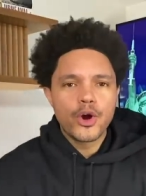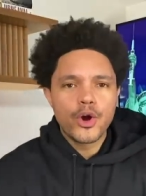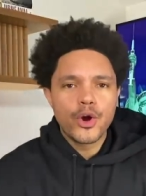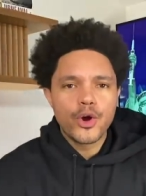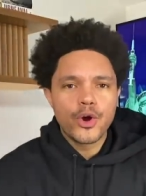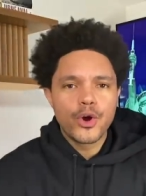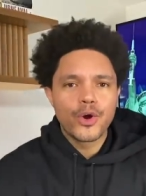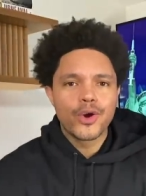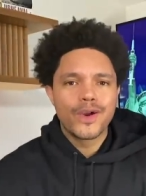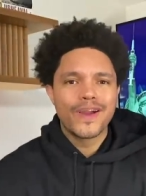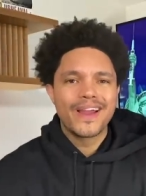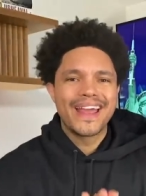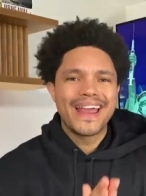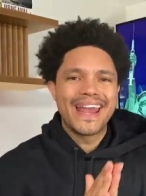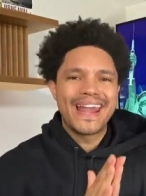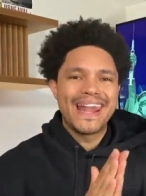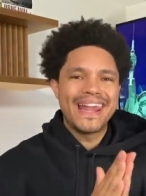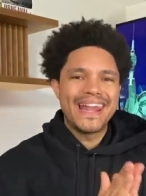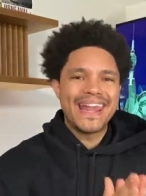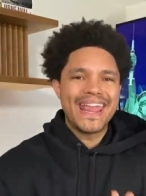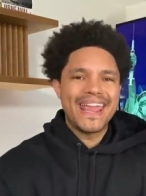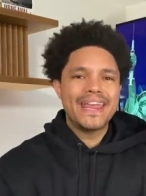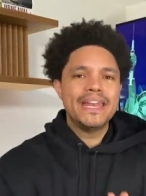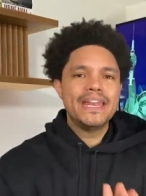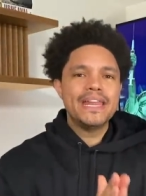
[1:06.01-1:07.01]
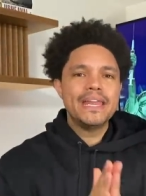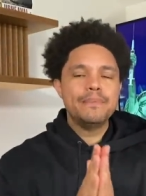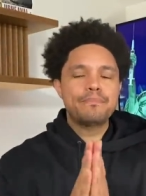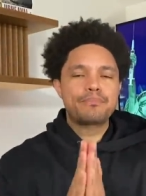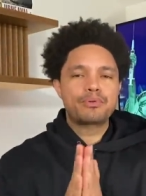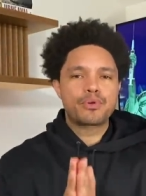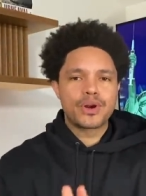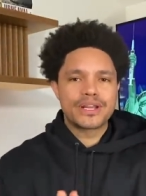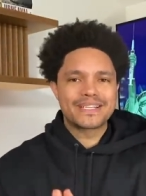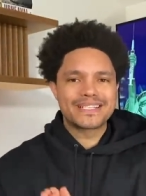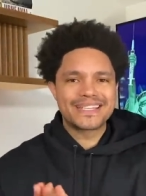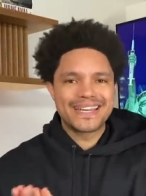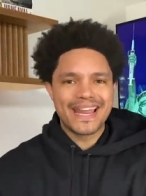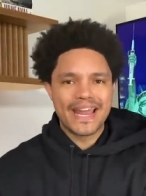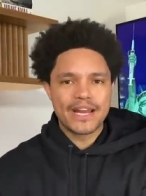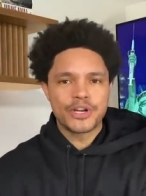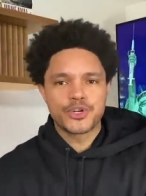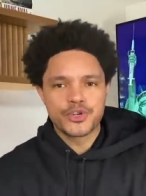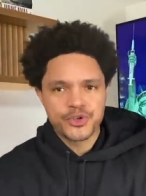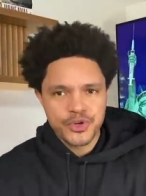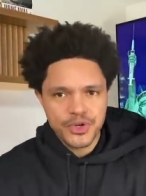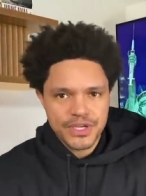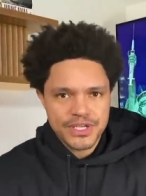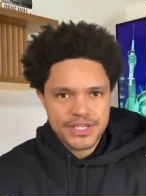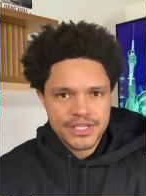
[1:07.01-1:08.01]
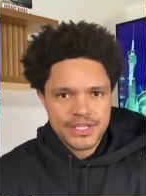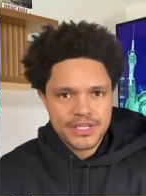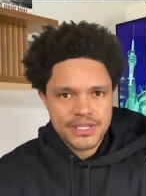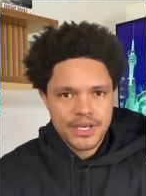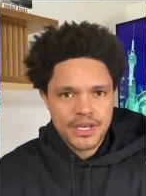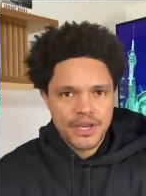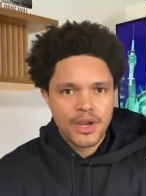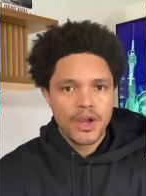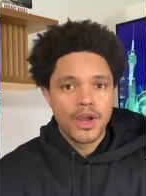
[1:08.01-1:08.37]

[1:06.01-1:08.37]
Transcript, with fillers: her Lady Presidentress